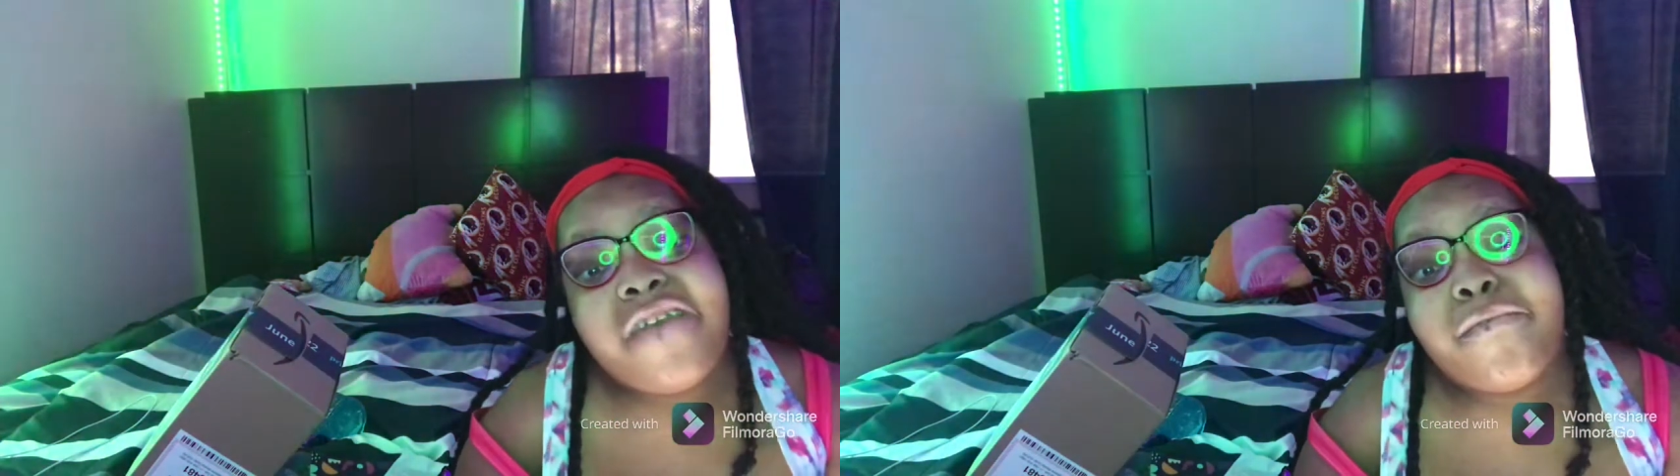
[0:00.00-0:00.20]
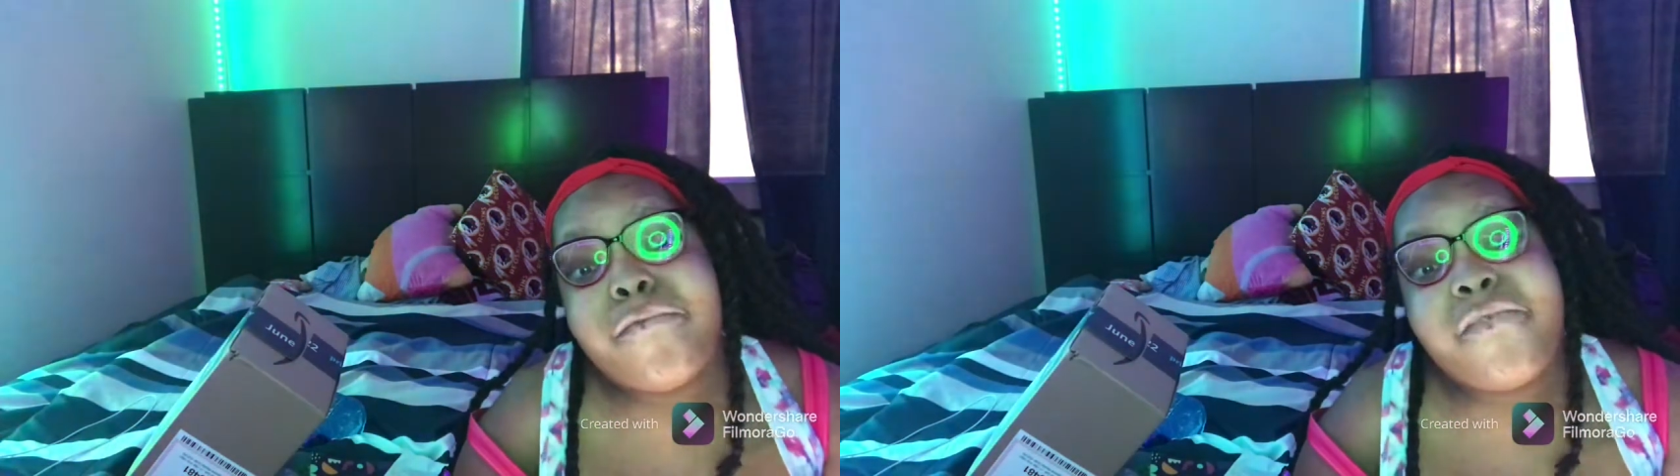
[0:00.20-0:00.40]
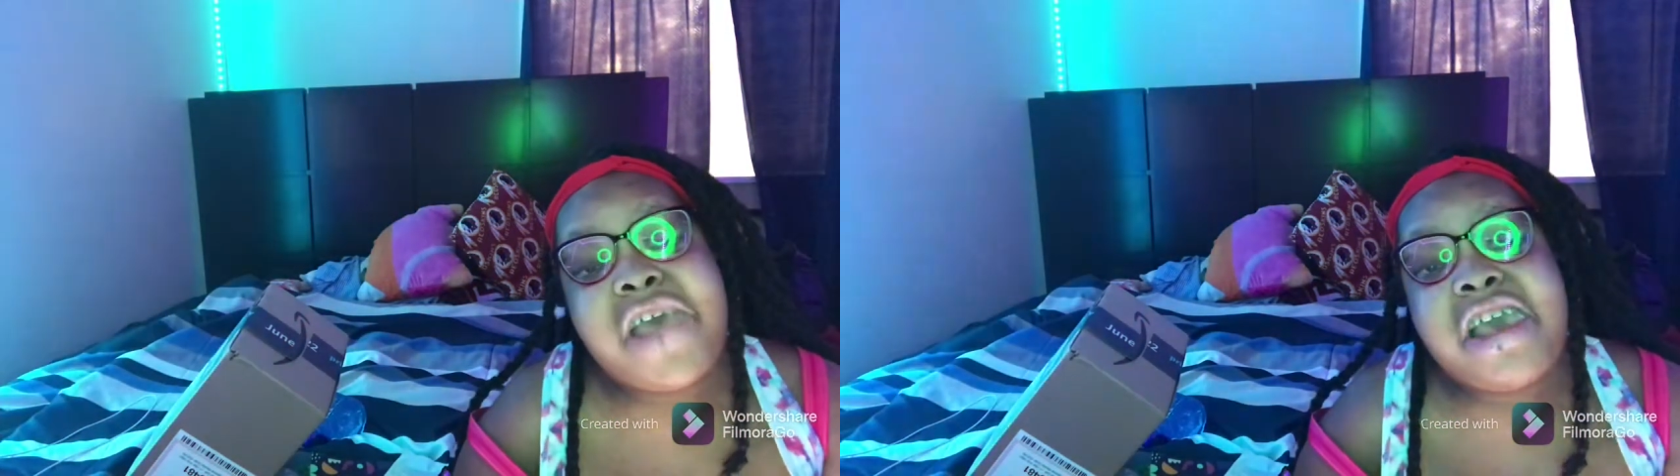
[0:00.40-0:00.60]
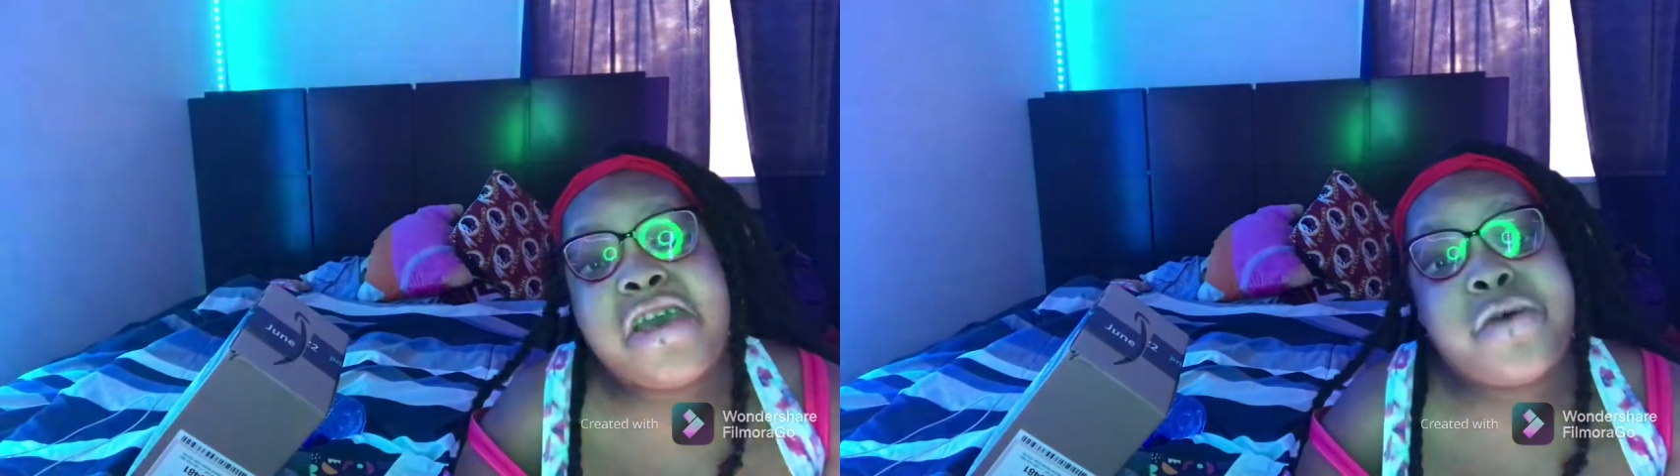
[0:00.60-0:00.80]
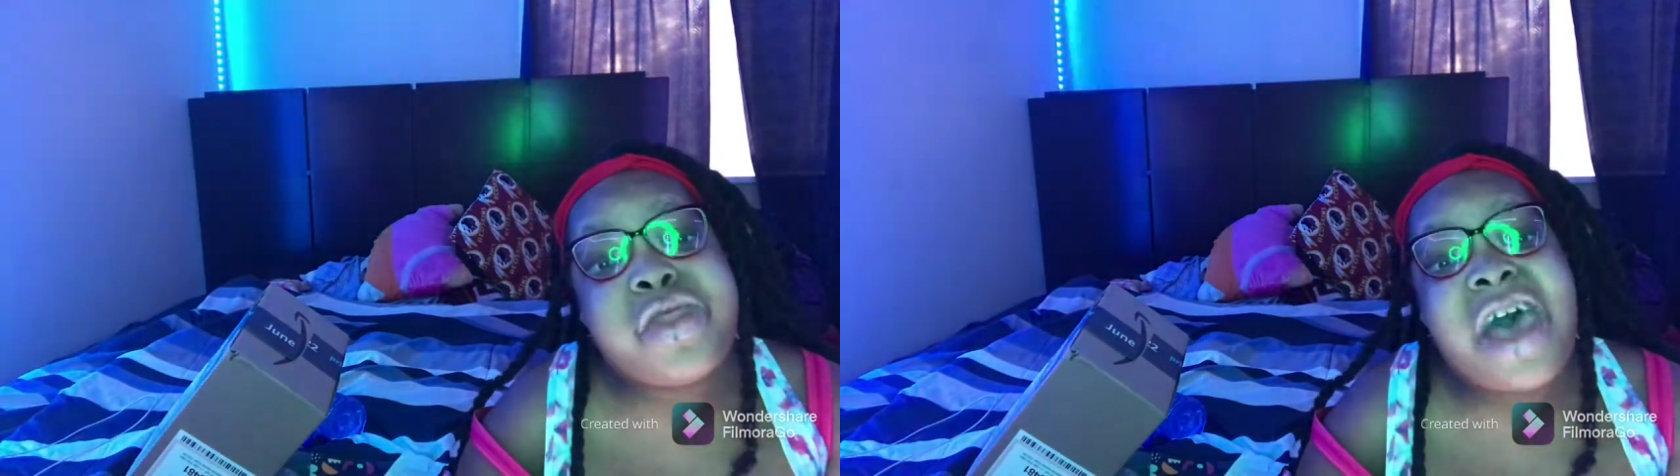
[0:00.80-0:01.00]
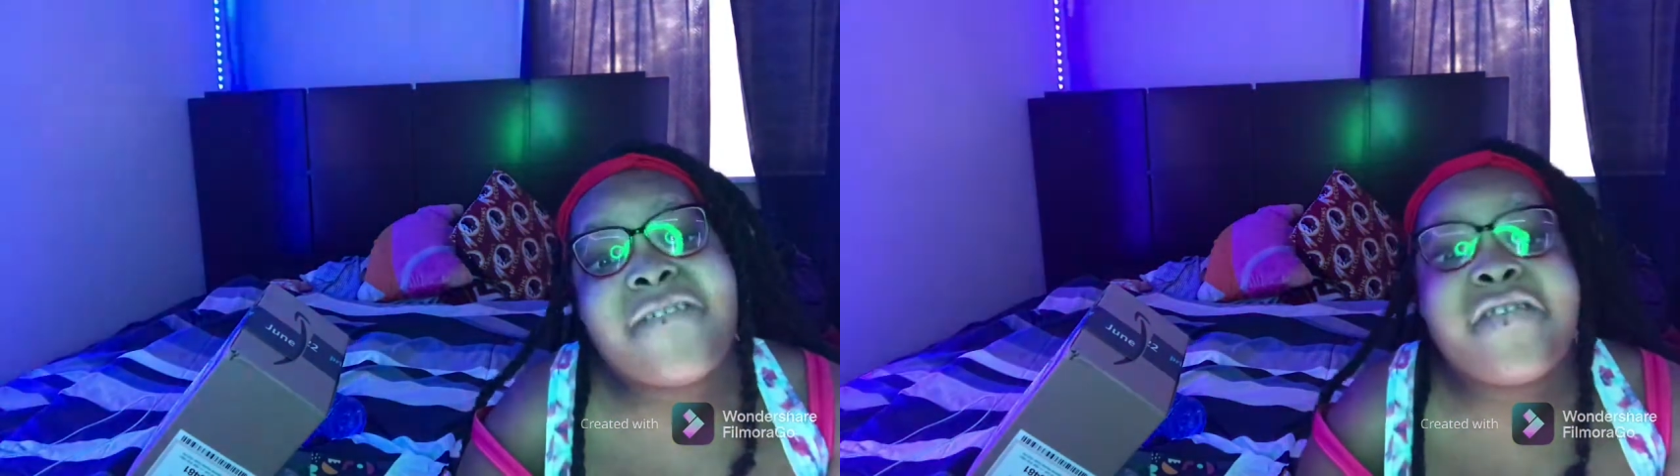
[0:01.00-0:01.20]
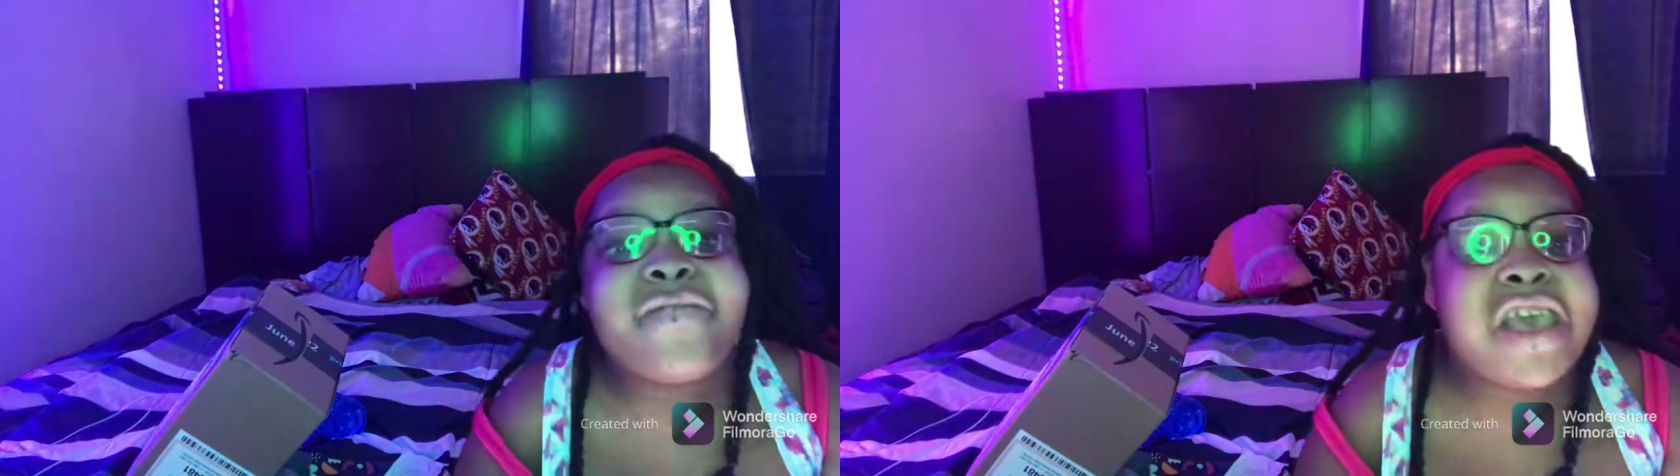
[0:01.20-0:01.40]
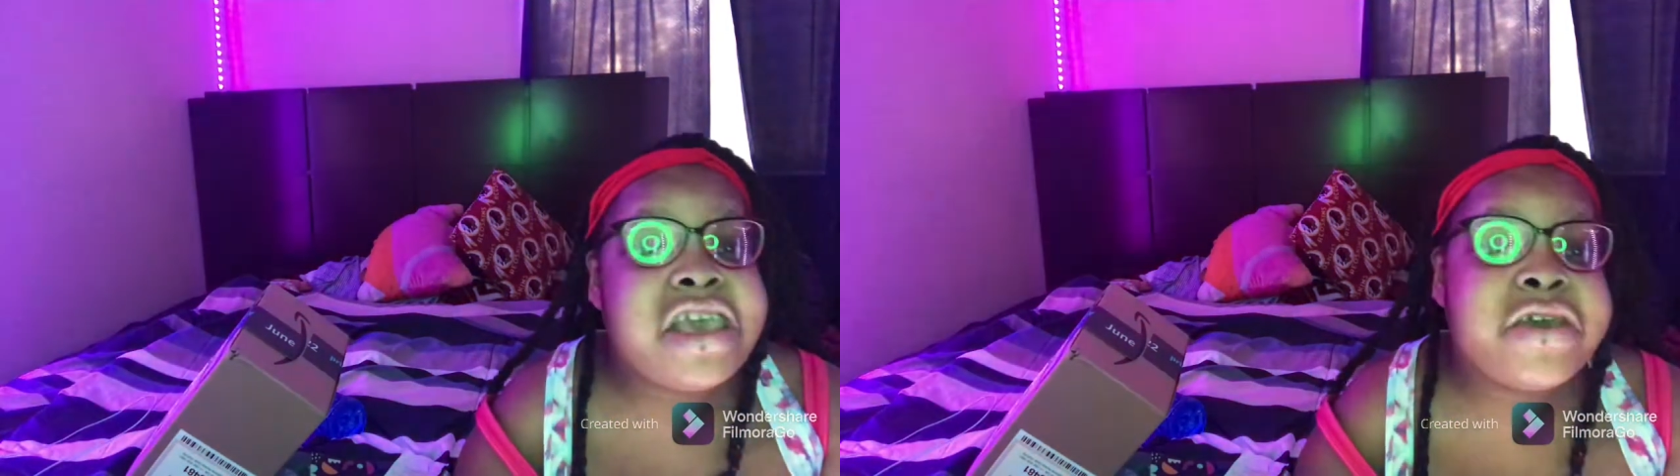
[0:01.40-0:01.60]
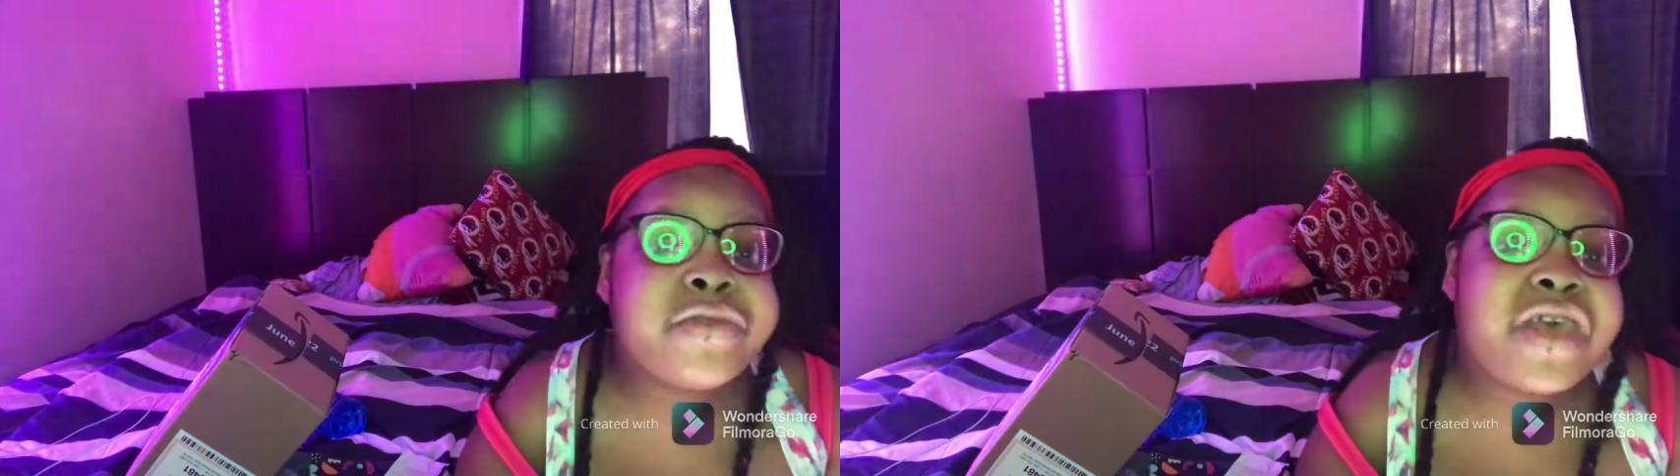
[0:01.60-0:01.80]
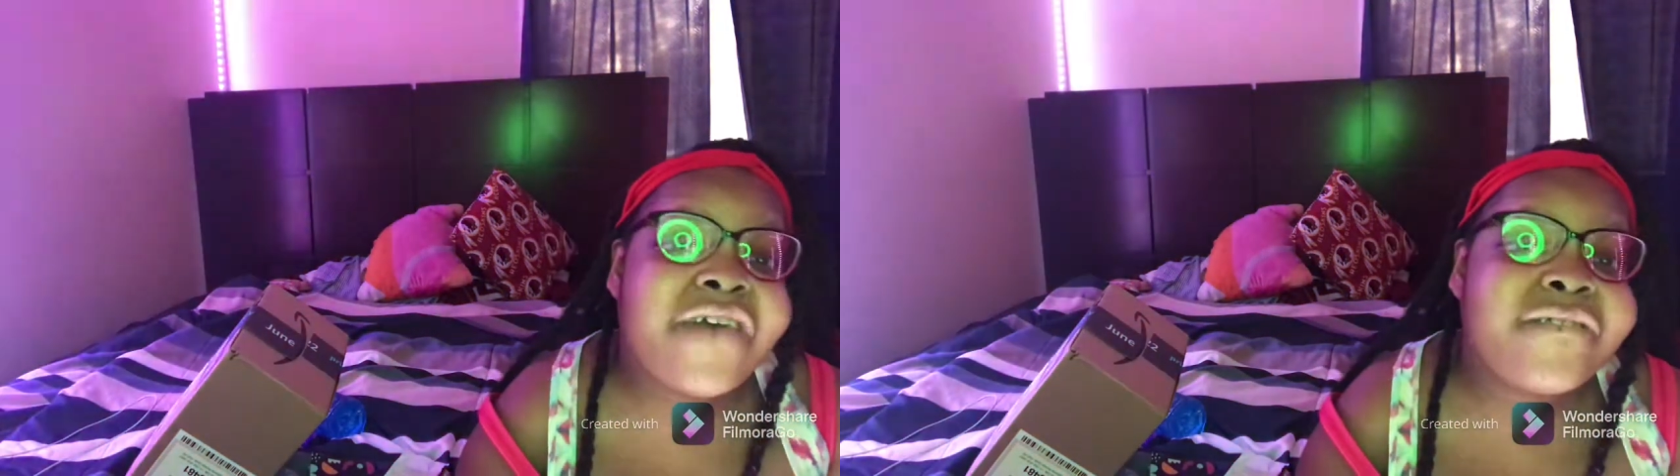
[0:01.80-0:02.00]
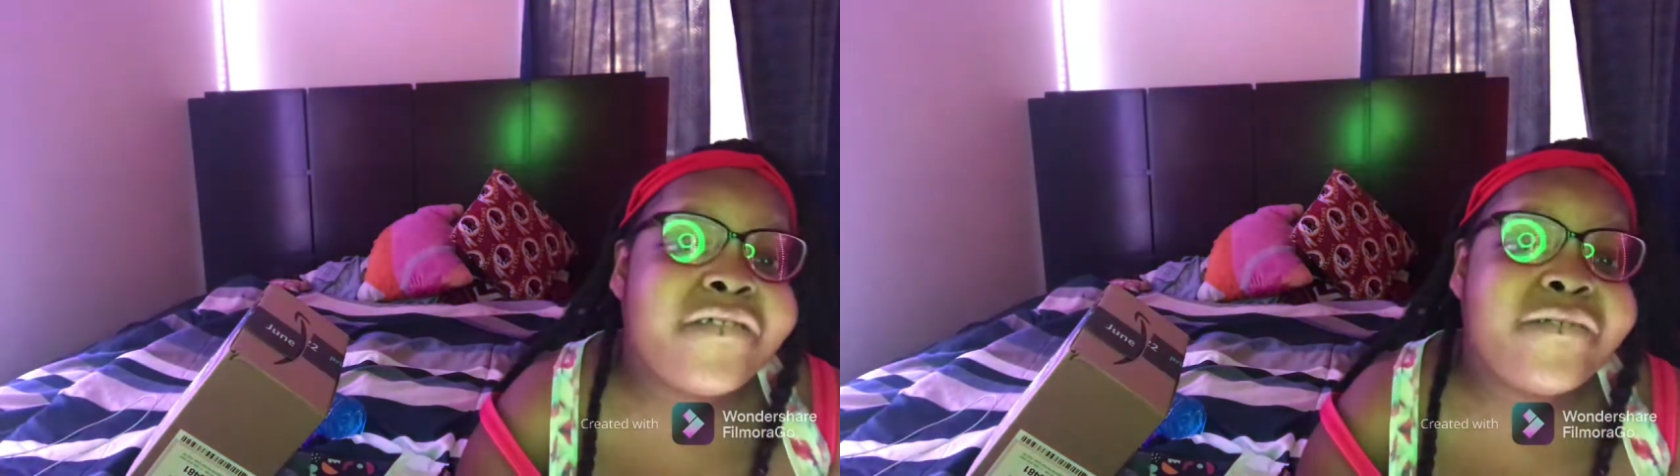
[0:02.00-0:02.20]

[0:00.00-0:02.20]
videos after videos after